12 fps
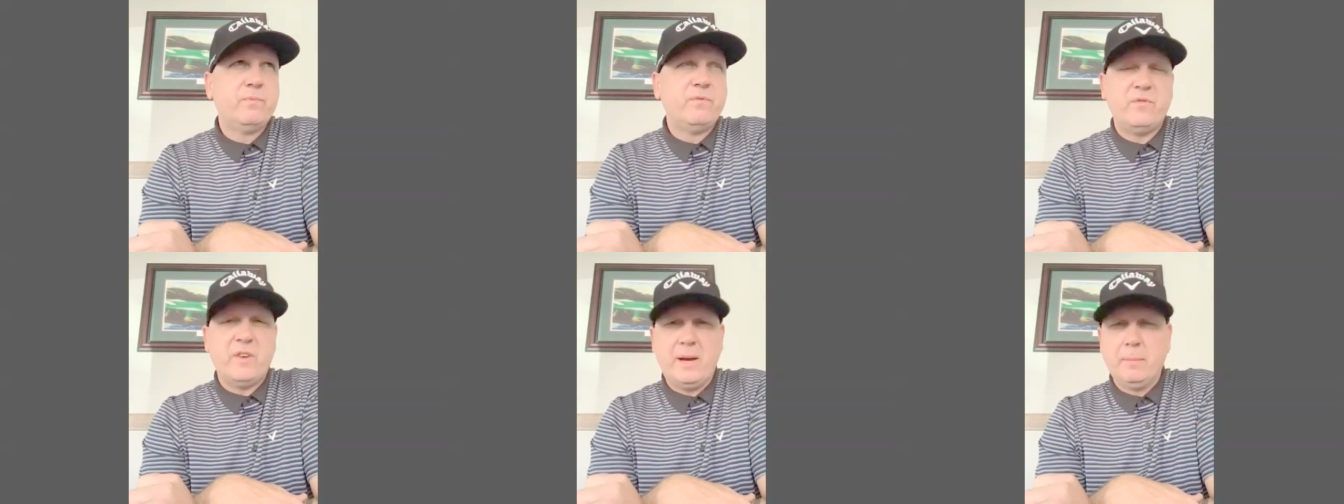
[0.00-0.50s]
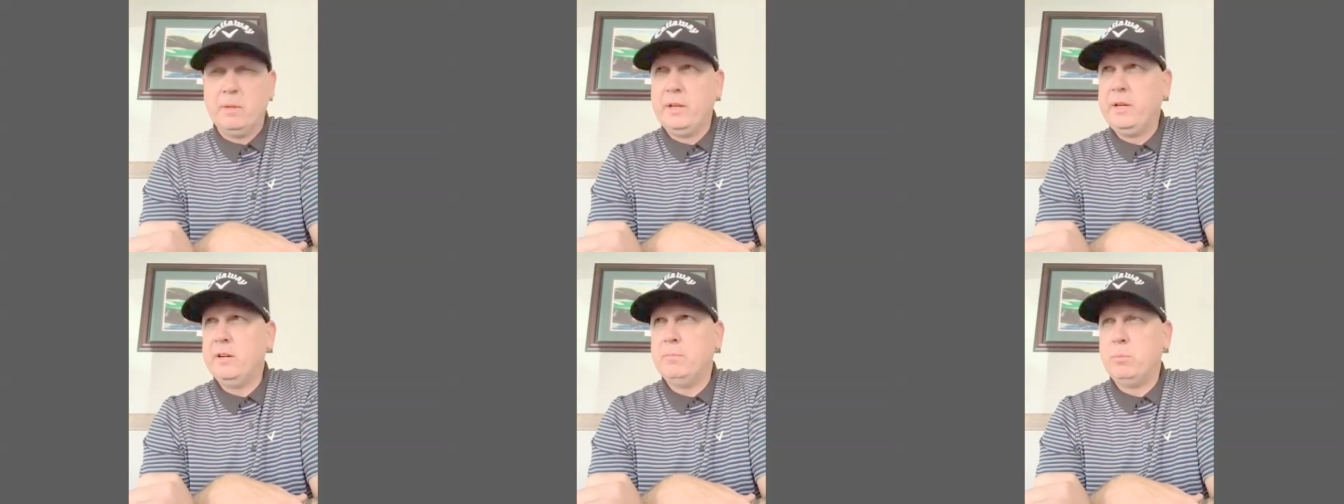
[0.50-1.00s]

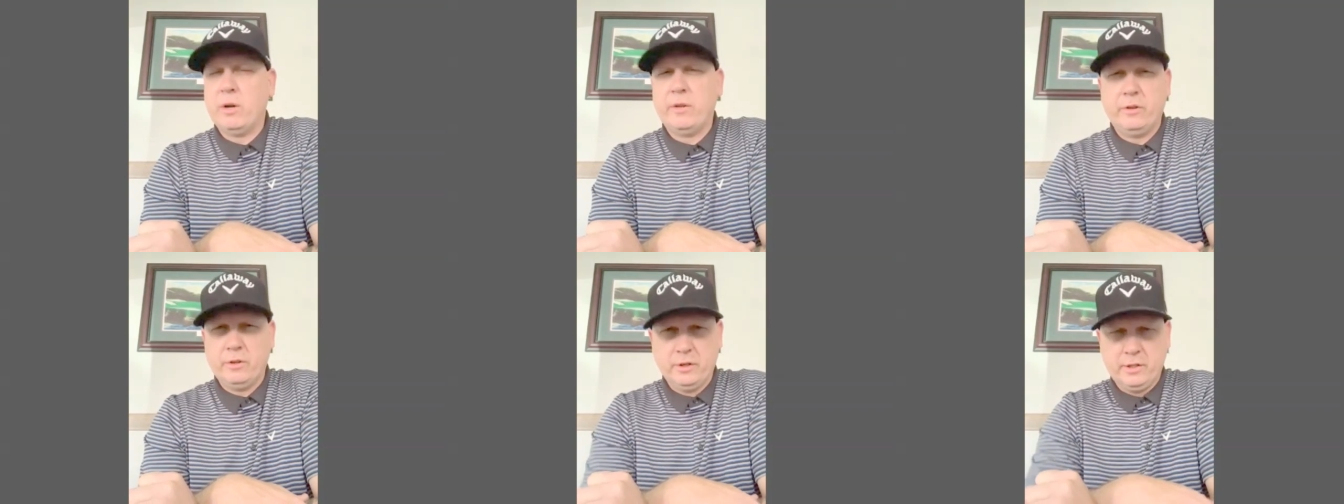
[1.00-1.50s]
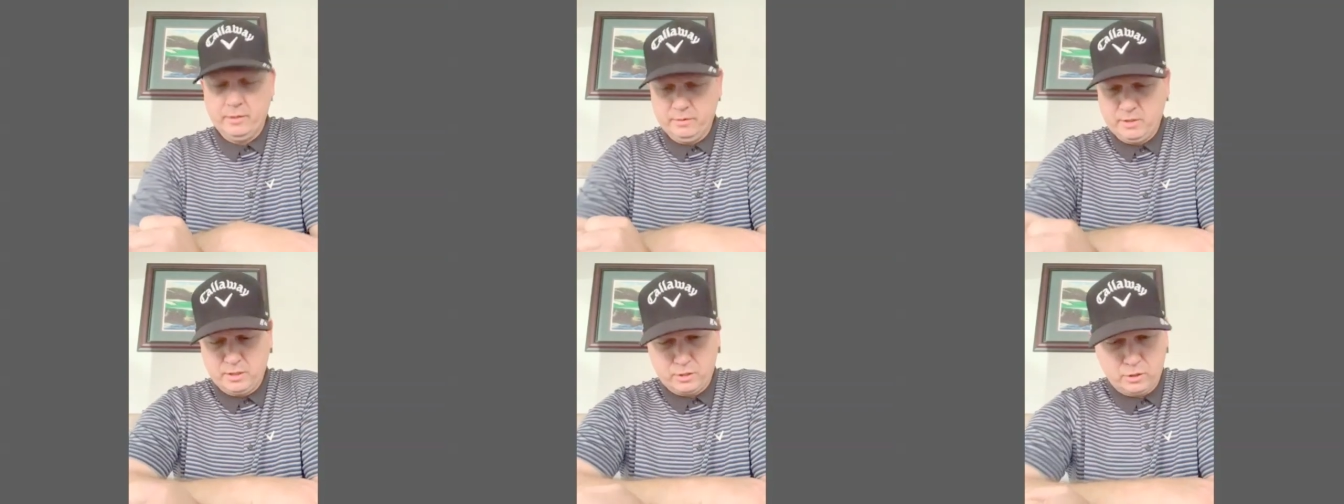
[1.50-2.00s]
family of brotherhood and
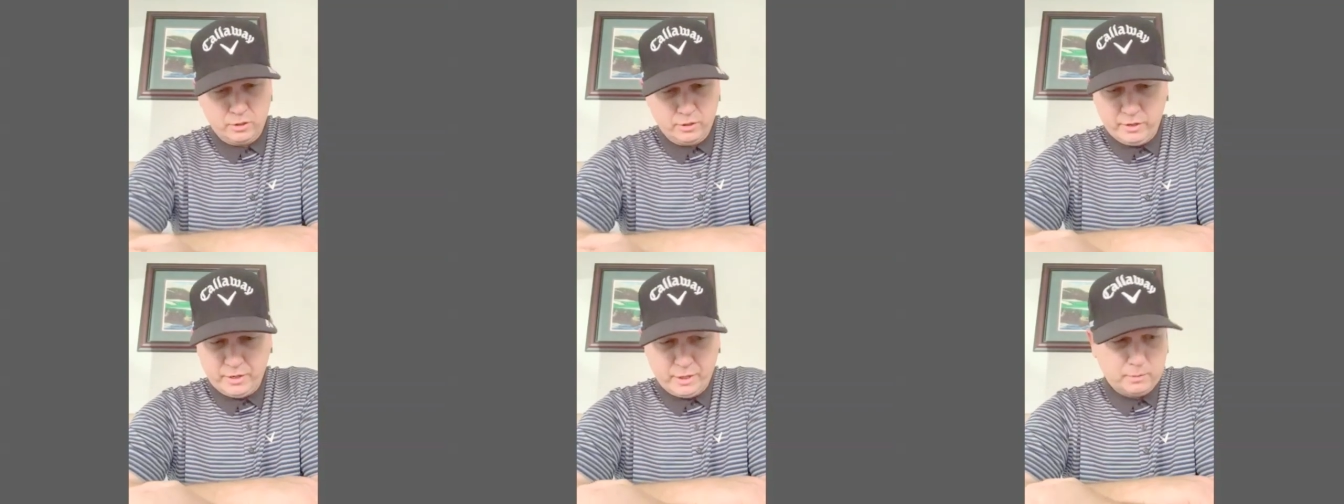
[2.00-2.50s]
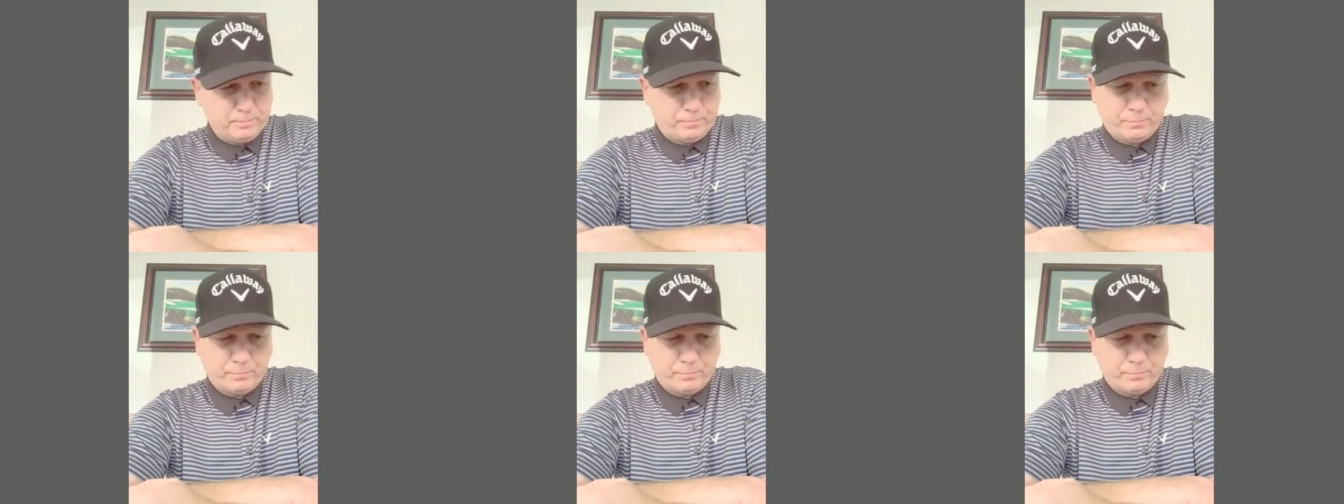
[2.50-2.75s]
sisterhood there,